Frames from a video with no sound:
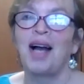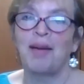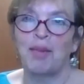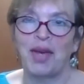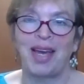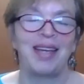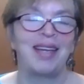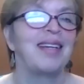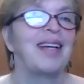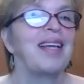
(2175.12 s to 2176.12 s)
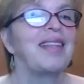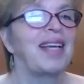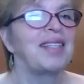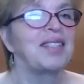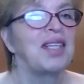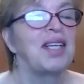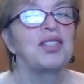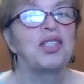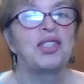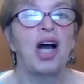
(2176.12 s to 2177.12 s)
I'm okay. Thanks.
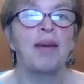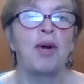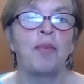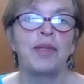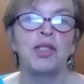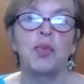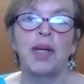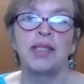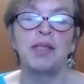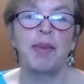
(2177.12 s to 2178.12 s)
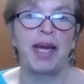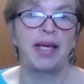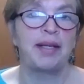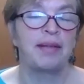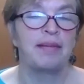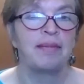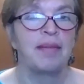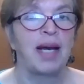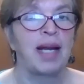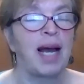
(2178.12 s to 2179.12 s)
So Tom opens one spade,
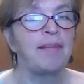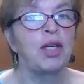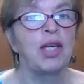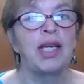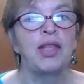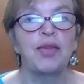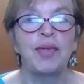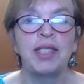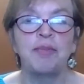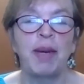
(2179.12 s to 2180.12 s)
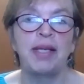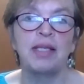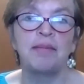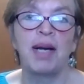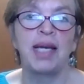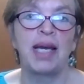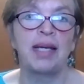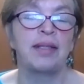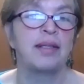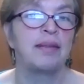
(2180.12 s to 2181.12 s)
and I'm looking at three spades in my
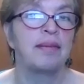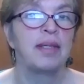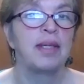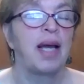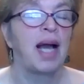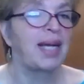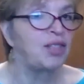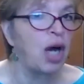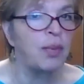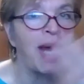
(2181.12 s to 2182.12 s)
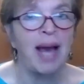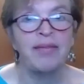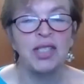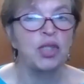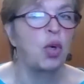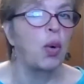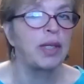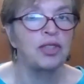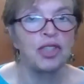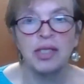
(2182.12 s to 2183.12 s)
hand. I don't have this
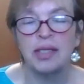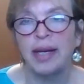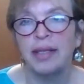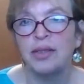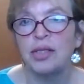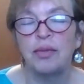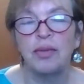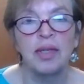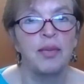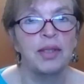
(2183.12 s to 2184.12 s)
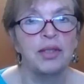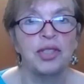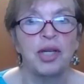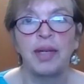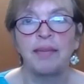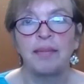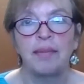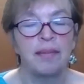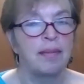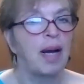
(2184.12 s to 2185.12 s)
gorgeous second suit that I want to show
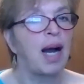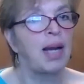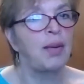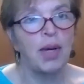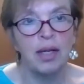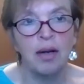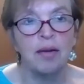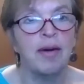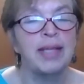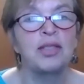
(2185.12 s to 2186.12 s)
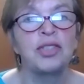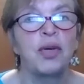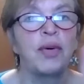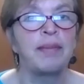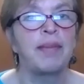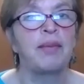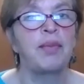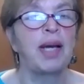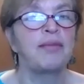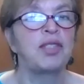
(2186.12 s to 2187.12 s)
him. I want to go right to showing him that
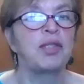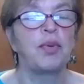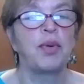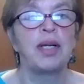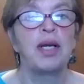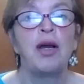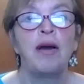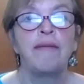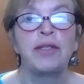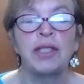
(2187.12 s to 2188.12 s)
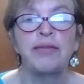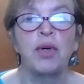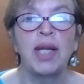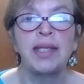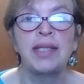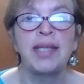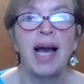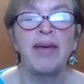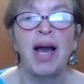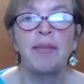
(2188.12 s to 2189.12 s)
we have support. First of all, I need to
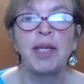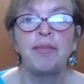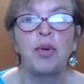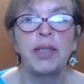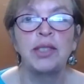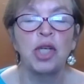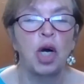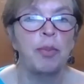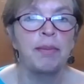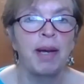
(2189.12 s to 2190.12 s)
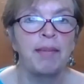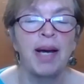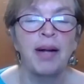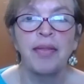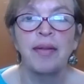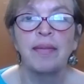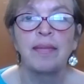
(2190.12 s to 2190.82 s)
have how many points to open my mouth?